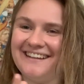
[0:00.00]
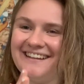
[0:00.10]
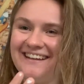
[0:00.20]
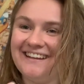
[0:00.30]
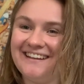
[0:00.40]

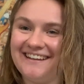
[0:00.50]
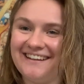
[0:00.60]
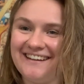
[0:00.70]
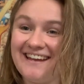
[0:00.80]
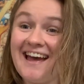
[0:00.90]
Good, how are
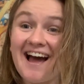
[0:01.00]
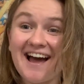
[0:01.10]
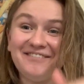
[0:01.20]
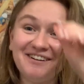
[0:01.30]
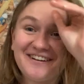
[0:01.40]
you?
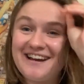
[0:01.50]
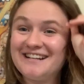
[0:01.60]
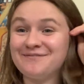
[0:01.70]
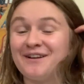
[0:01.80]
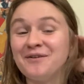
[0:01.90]
I'm all right.
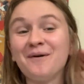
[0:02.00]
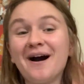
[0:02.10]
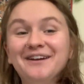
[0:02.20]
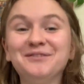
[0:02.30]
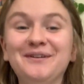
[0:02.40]
It's been a
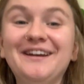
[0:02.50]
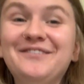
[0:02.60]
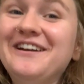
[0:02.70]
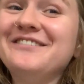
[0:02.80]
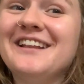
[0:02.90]
wild week.
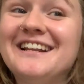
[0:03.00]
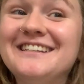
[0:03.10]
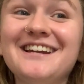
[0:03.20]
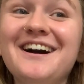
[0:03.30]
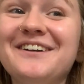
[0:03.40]
We have a lot
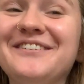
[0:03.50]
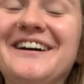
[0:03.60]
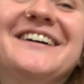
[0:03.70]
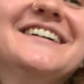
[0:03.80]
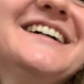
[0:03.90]
to talk
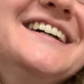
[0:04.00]
about.